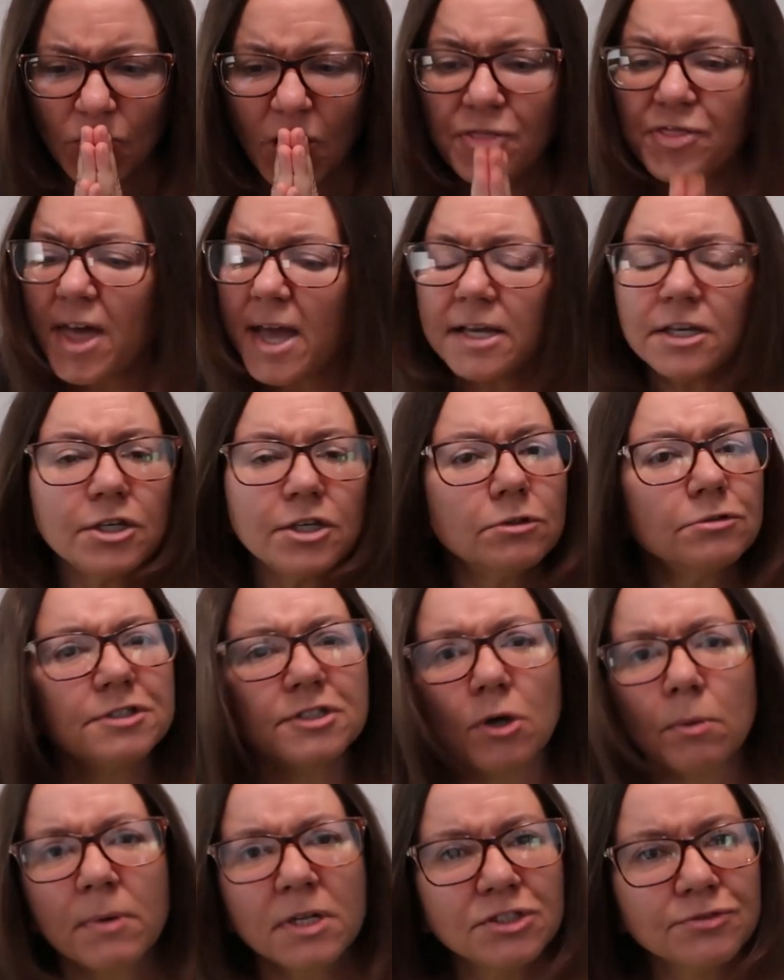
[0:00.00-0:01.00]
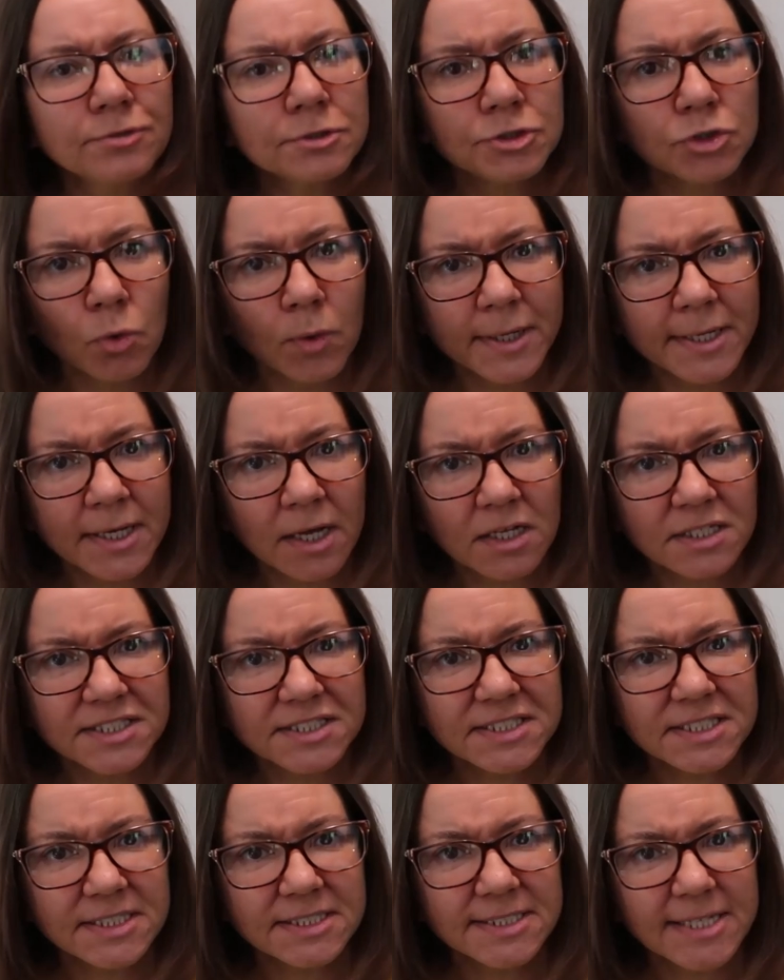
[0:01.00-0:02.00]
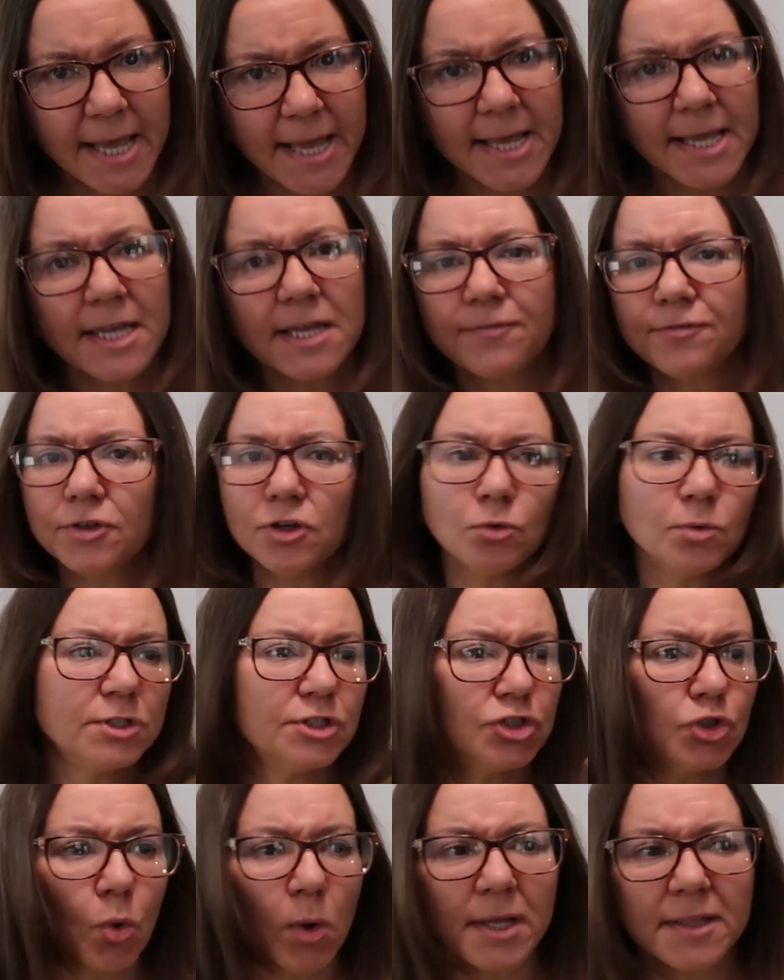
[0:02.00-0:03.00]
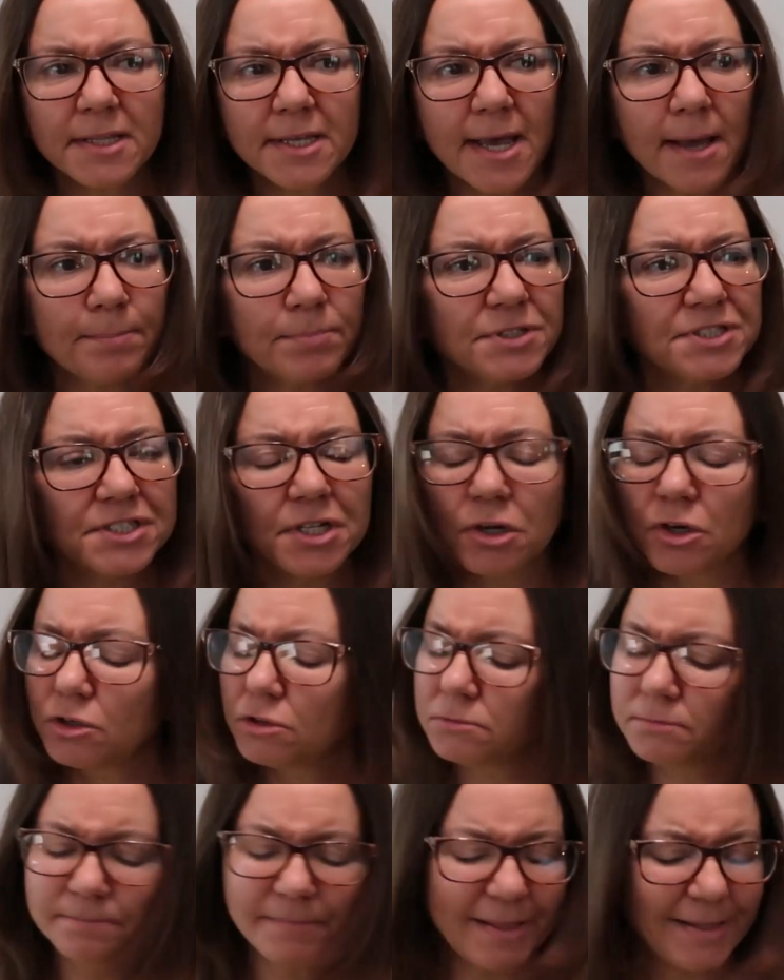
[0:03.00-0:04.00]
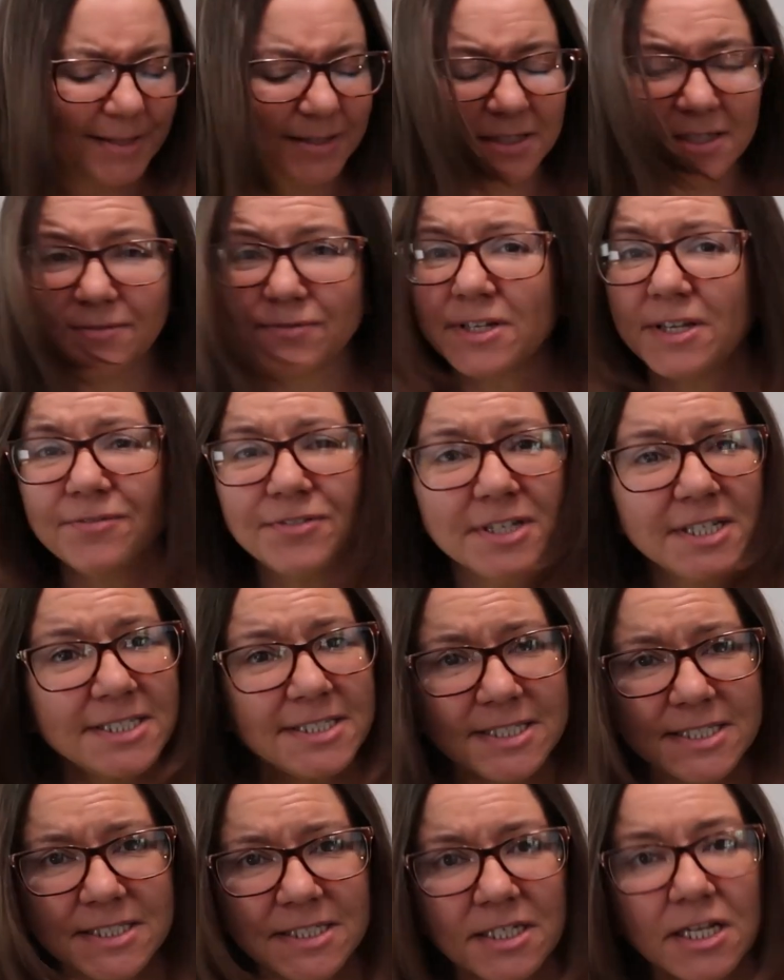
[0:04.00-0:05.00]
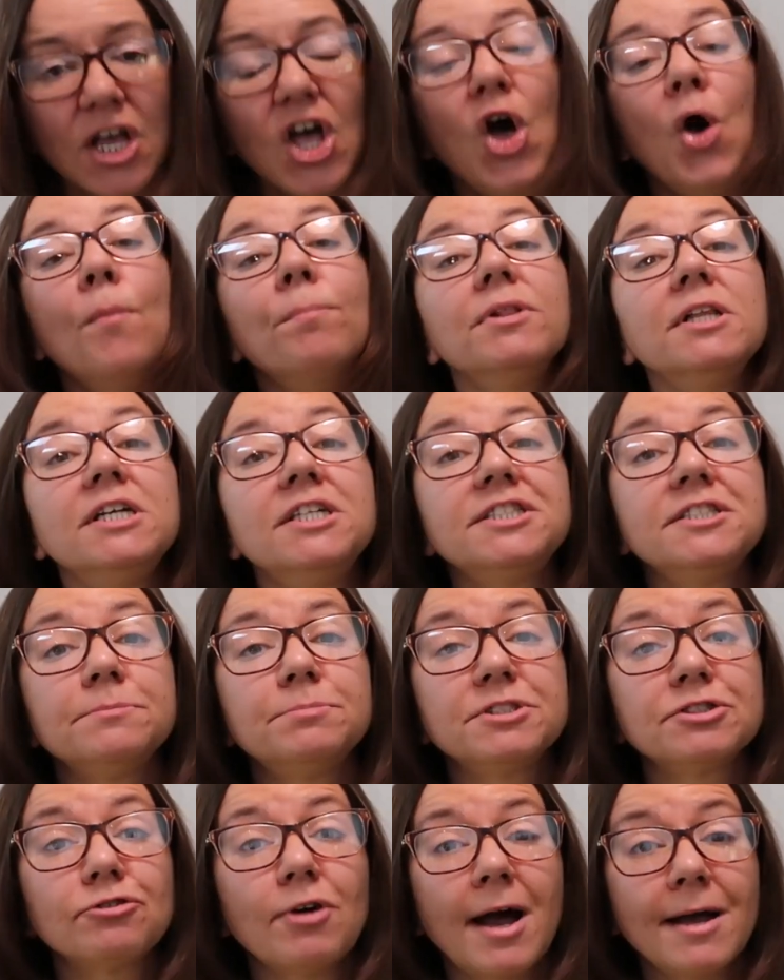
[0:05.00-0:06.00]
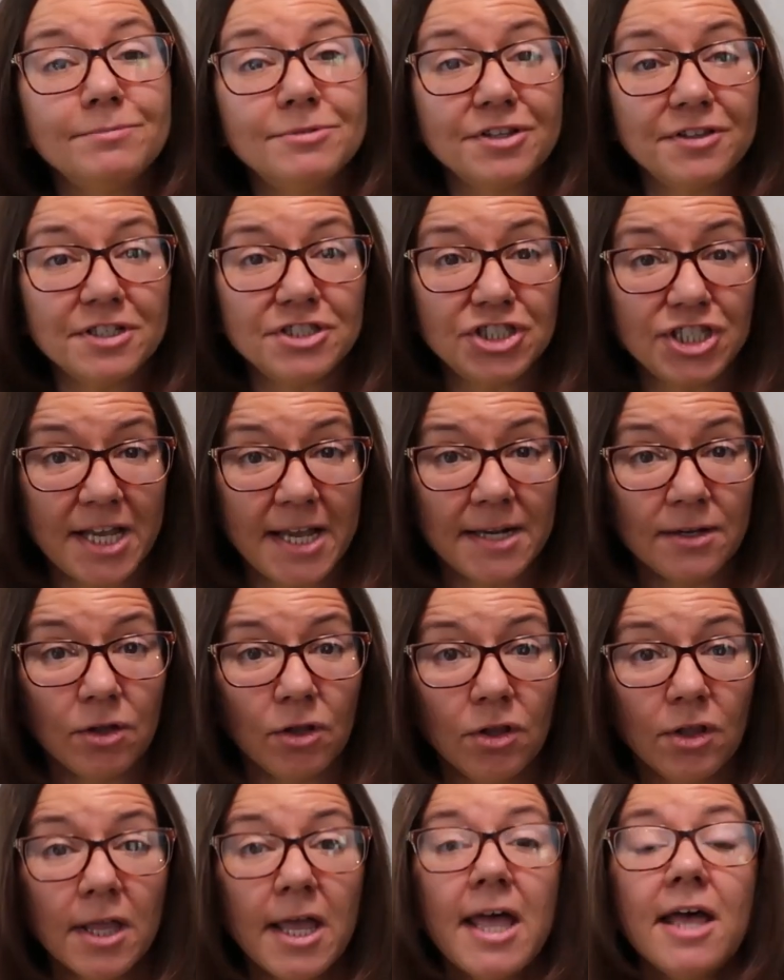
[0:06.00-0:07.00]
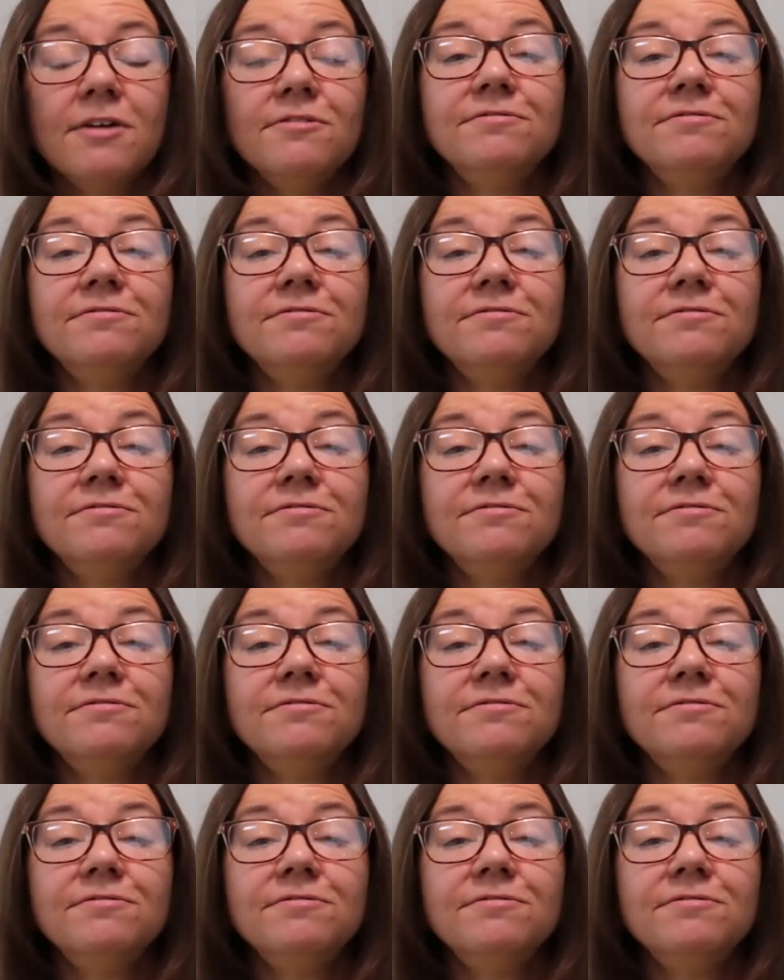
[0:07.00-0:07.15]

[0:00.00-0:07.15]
Thank you so much for joining us today. If you enjoyed the episode, even if you didn't, please subscribe to the channel.